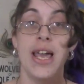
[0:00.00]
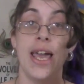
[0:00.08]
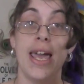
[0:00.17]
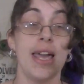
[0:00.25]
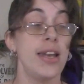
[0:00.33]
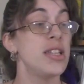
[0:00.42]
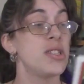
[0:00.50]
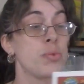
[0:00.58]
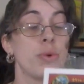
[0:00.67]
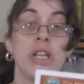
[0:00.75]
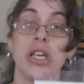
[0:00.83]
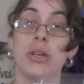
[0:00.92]
and it's a
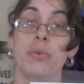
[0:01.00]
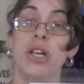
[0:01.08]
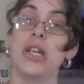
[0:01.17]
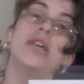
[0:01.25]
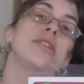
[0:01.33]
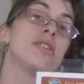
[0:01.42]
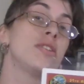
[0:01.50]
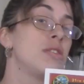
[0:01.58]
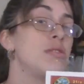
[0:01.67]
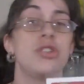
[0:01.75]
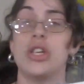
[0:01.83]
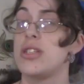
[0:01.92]
really good one.
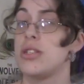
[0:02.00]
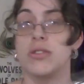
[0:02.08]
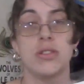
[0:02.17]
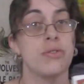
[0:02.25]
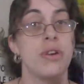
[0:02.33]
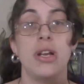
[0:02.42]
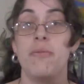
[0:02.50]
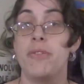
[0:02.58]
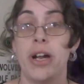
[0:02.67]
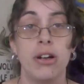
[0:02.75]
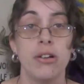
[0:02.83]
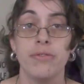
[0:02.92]
It's just straight up
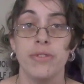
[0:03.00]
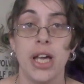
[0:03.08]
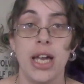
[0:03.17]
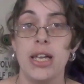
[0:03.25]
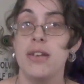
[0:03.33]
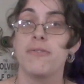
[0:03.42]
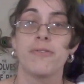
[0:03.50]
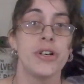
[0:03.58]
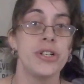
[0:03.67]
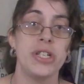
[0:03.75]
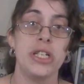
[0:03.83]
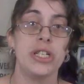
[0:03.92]
Fire and Flight,
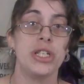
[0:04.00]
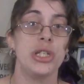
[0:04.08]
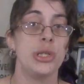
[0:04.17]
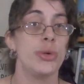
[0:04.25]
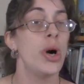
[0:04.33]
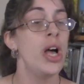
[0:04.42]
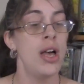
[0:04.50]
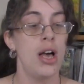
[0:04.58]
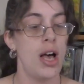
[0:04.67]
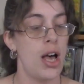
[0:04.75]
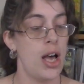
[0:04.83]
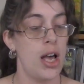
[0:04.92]
first issue.
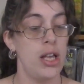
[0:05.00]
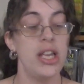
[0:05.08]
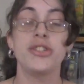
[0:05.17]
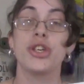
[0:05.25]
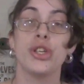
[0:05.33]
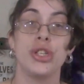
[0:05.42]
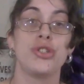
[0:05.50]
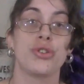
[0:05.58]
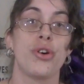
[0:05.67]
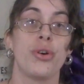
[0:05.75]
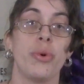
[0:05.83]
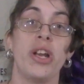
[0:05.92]
It's a good
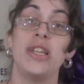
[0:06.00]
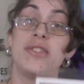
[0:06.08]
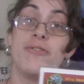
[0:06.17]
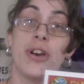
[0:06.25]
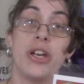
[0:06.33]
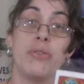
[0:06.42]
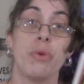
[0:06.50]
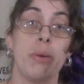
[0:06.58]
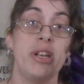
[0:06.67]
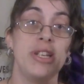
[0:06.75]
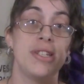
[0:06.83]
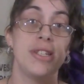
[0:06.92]
starter one. It's very
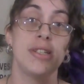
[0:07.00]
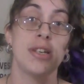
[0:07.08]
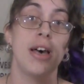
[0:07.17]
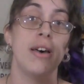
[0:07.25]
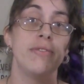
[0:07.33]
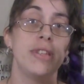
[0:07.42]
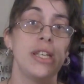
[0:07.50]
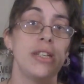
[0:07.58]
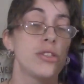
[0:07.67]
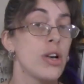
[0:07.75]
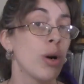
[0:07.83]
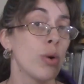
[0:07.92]
reminiscent of the
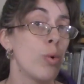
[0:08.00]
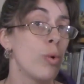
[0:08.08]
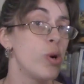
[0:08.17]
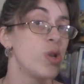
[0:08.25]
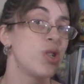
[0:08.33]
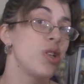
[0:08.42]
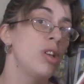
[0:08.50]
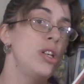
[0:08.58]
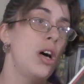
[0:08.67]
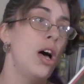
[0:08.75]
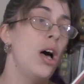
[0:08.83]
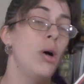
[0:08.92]
Dark Horse
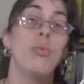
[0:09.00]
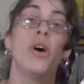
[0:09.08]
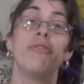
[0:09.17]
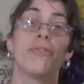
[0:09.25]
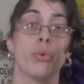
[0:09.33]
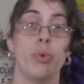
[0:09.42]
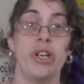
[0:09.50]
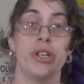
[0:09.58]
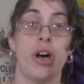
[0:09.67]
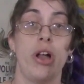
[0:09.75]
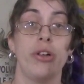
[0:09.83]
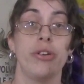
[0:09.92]
1 for
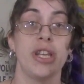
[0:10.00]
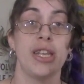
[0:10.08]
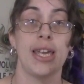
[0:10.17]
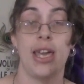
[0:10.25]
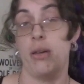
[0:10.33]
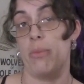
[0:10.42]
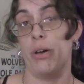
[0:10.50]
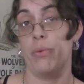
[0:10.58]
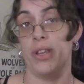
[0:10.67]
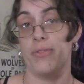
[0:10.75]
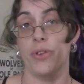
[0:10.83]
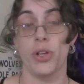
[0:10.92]
$1 that they came out
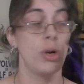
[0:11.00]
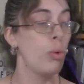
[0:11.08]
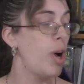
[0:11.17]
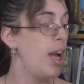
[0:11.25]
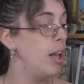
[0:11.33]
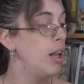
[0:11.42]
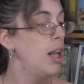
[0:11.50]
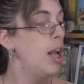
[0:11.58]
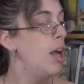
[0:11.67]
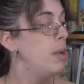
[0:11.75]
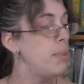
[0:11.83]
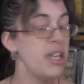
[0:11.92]
with for a little while.
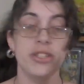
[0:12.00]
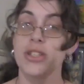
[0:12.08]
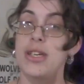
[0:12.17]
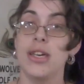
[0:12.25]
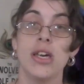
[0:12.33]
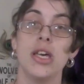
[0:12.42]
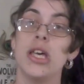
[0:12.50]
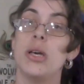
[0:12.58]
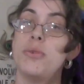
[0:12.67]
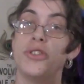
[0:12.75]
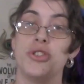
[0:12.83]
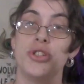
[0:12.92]
Basically, it
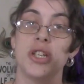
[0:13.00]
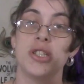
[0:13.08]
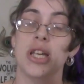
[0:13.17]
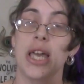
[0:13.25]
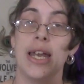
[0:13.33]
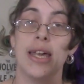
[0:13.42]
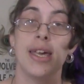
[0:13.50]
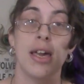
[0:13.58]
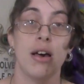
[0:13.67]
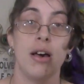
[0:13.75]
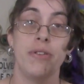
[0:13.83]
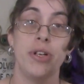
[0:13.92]
was just to kind of
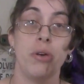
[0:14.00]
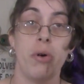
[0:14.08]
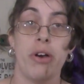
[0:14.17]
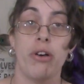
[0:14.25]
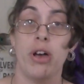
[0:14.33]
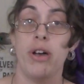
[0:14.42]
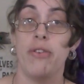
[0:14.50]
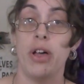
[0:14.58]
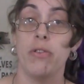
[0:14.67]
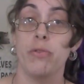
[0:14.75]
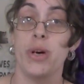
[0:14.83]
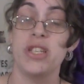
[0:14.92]
kick off a new era of
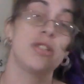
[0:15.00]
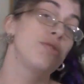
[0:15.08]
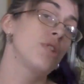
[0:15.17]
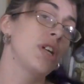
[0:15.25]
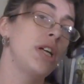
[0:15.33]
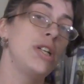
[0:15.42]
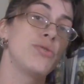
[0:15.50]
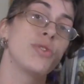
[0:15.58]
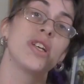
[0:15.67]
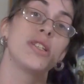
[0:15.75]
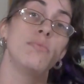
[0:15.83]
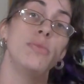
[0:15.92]
ElfQuest and try to
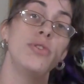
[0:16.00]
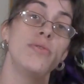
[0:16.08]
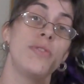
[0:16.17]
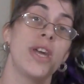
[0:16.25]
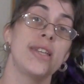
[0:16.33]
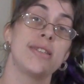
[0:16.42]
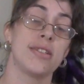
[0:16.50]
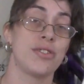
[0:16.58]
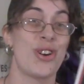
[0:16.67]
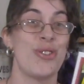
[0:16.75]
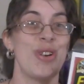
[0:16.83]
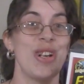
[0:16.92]
intrigue some new fans to
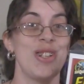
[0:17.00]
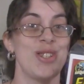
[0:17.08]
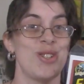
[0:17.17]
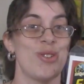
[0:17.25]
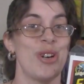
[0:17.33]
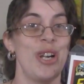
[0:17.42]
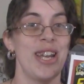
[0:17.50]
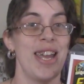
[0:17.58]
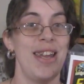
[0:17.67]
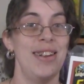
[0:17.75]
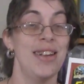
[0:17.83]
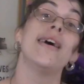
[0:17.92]
start reading the story
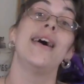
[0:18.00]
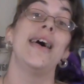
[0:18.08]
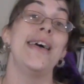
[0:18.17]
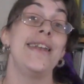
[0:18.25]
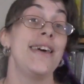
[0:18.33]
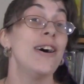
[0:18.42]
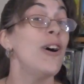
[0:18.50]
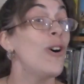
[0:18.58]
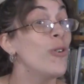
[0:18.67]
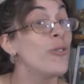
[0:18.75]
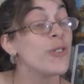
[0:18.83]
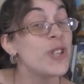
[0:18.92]
again. And
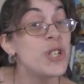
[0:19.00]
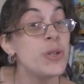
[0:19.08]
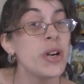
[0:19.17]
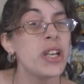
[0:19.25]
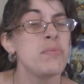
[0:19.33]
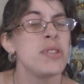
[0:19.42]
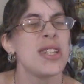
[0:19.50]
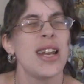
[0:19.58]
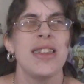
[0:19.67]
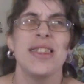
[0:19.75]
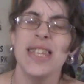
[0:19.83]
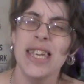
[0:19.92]
now for the 2 items that
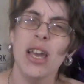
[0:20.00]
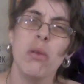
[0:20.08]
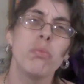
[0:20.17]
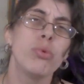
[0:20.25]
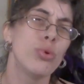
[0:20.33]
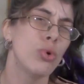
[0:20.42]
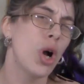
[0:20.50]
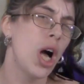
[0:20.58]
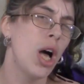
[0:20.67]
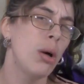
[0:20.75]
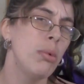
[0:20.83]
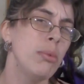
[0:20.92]
I think I'm
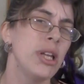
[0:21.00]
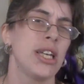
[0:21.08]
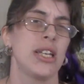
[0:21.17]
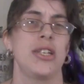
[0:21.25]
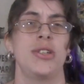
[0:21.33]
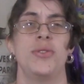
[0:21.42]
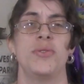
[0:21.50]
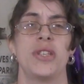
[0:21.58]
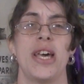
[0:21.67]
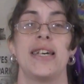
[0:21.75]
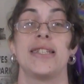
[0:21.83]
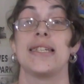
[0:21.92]
probably going to use
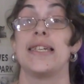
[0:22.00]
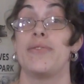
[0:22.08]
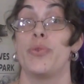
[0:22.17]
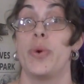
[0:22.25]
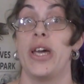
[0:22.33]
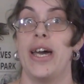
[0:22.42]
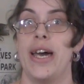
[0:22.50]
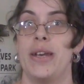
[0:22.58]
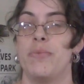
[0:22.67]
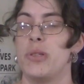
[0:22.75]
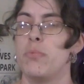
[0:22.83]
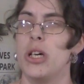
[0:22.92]
as giveaway
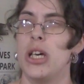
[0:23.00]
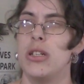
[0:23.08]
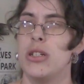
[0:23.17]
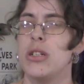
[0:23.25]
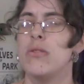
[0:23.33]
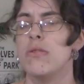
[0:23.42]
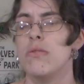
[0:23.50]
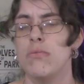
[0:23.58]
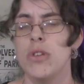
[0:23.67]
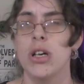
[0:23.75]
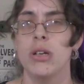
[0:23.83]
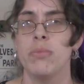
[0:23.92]
items, but
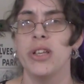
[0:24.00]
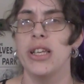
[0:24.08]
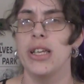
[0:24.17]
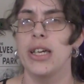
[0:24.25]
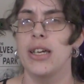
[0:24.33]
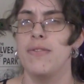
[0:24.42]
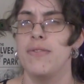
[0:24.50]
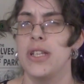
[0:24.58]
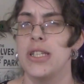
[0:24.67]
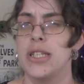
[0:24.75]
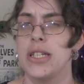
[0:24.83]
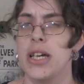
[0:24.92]
not completely
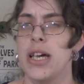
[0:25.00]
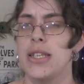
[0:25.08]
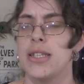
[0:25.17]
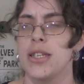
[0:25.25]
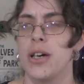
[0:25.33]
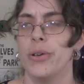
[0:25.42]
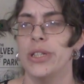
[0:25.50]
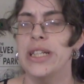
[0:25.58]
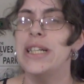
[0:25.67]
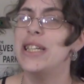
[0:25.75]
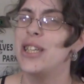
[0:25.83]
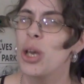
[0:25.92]
convinced yet, so
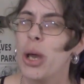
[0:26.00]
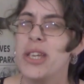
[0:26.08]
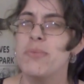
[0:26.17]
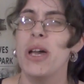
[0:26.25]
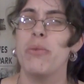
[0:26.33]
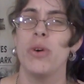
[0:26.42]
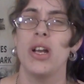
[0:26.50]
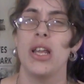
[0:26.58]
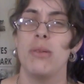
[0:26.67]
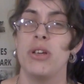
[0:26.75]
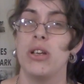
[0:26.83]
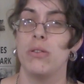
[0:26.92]
you guys might want to
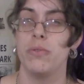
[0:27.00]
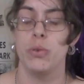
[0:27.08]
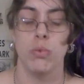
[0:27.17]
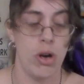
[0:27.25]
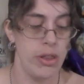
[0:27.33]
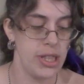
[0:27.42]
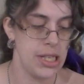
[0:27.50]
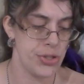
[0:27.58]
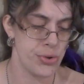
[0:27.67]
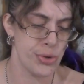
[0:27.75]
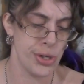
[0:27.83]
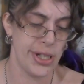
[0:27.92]
let me know if you want
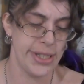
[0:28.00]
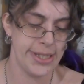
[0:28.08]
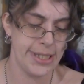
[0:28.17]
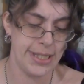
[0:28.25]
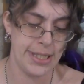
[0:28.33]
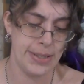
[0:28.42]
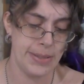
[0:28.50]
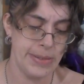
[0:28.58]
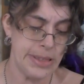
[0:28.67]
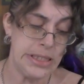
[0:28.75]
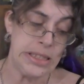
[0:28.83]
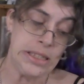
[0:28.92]
these or not. So
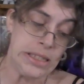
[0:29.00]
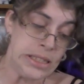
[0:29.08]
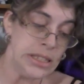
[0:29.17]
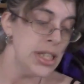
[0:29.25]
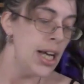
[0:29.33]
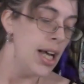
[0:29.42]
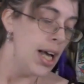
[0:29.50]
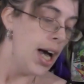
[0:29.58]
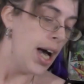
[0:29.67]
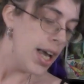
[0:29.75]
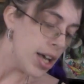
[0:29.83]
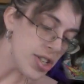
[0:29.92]

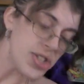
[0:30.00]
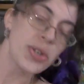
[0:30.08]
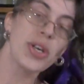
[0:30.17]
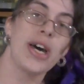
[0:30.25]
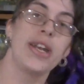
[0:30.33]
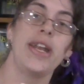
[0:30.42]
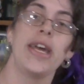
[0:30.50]
I also got an